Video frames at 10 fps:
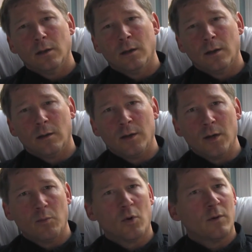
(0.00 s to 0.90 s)
Uh, a
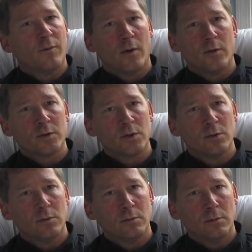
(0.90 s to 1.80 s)
number of folks
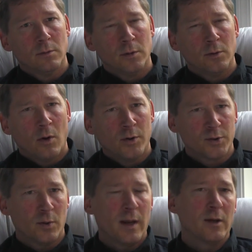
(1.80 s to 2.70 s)
who, who
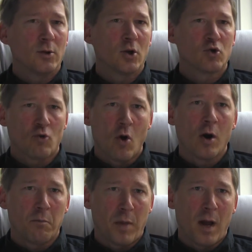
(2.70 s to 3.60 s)
also had a
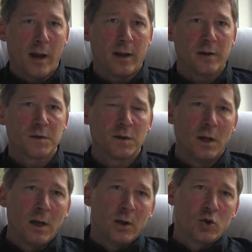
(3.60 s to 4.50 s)
strong bias
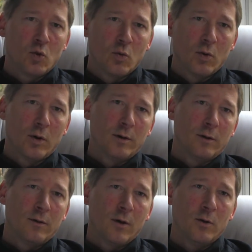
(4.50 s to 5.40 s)
toward
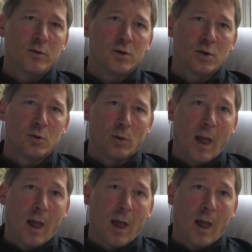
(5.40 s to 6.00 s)
those who